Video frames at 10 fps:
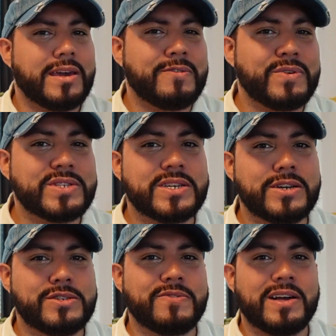It feels
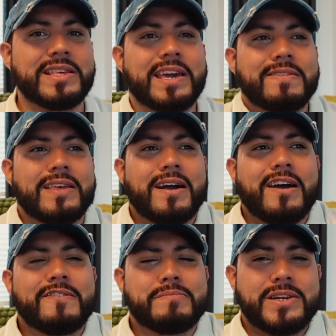good to finally get that
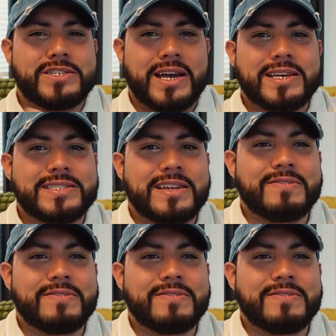off my chest.